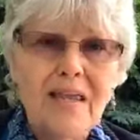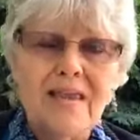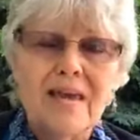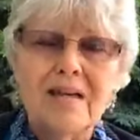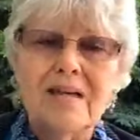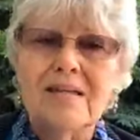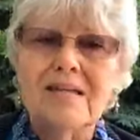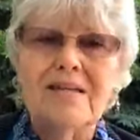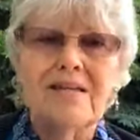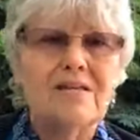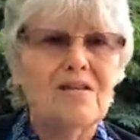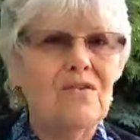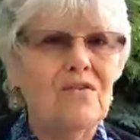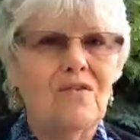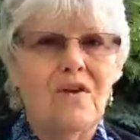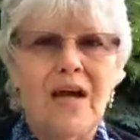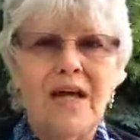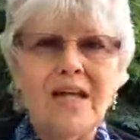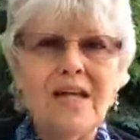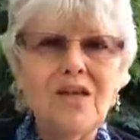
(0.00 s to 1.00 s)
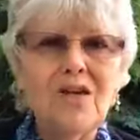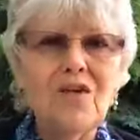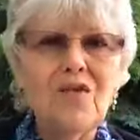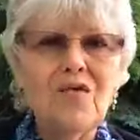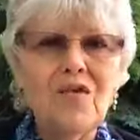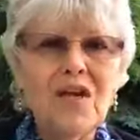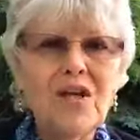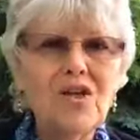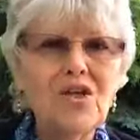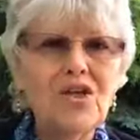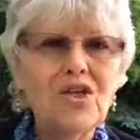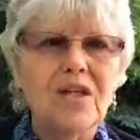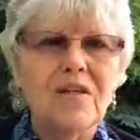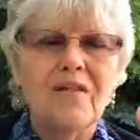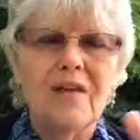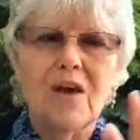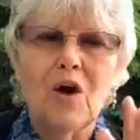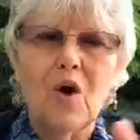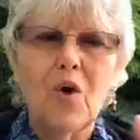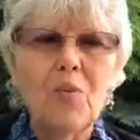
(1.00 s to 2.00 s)
That's divine intervention.
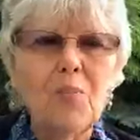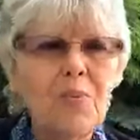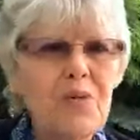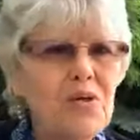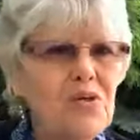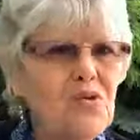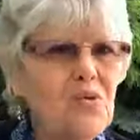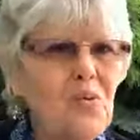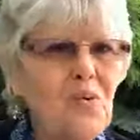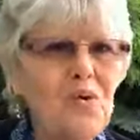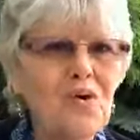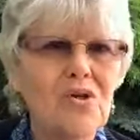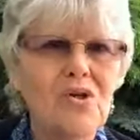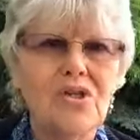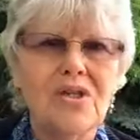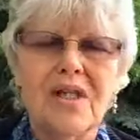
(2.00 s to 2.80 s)
They open doors.